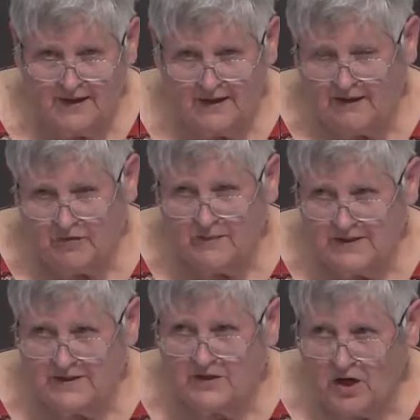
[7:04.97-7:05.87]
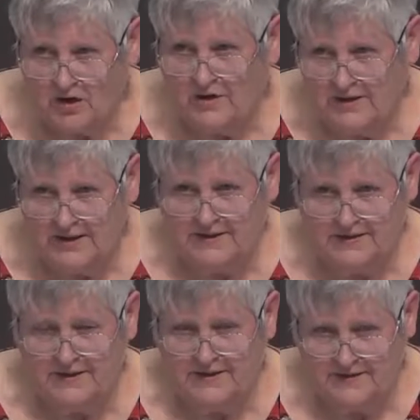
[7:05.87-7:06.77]
government's target
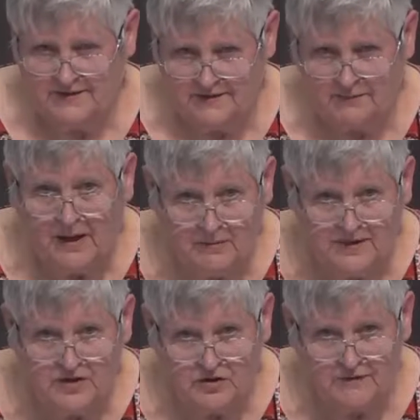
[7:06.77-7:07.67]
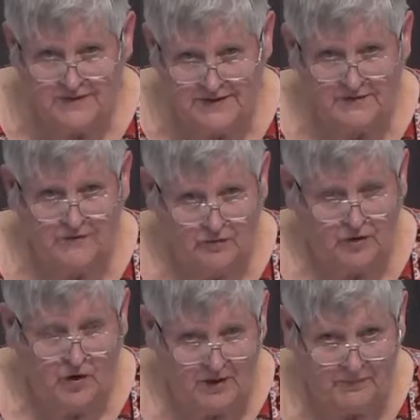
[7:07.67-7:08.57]
is public service
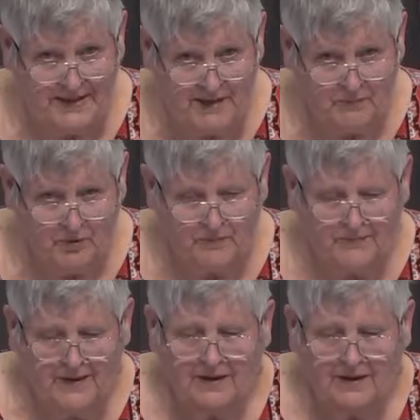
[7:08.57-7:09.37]
for all people.